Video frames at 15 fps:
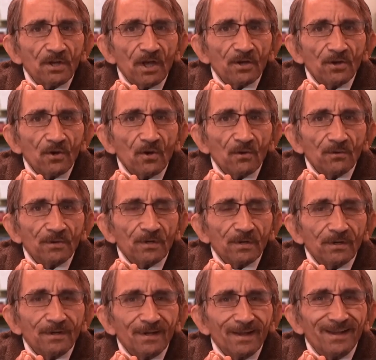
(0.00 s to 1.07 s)
not known.
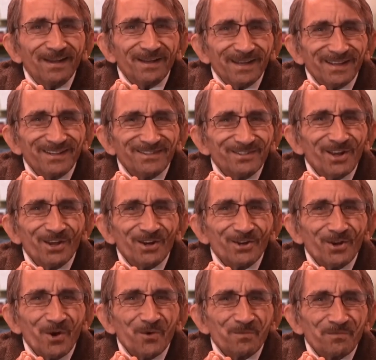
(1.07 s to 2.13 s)
He's not a
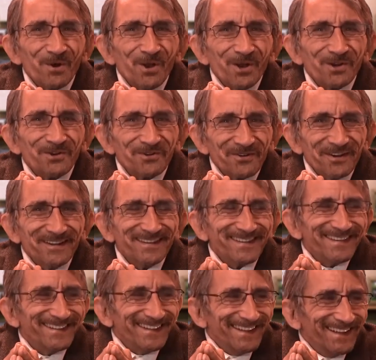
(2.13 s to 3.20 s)
known blogger,
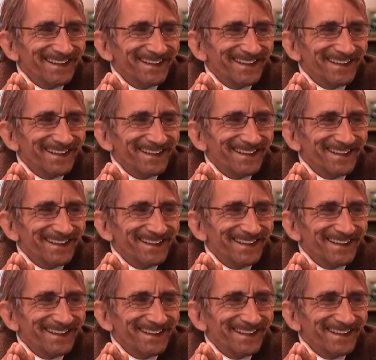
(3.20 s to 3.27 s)
right?